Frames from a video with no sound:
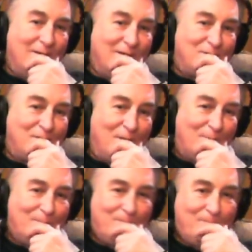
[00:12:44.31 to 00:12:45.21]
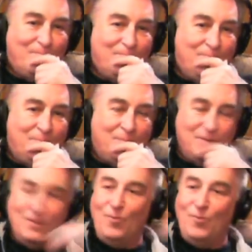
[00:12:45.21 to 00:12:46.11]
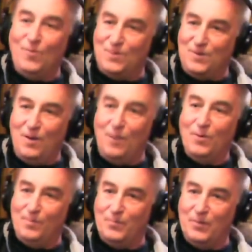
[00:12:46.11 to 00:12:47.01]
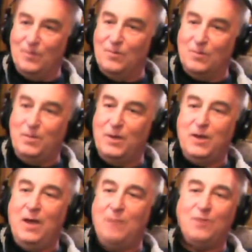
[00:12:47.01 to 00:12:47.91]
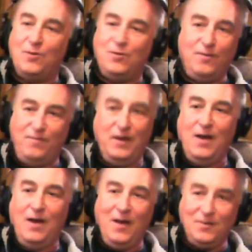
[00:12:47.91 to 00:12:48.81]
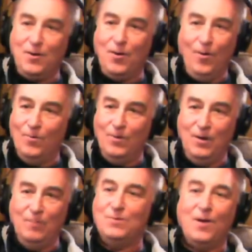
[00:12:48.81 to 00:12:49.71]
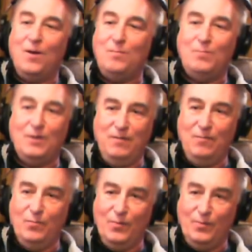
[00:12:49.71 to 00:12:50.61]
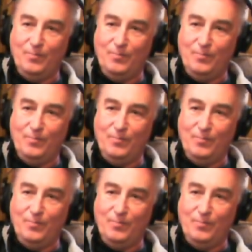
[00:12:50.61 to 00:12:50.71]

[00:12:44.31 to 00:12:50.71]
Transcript: So this whole summer became such a fiasco, it was unbelievable.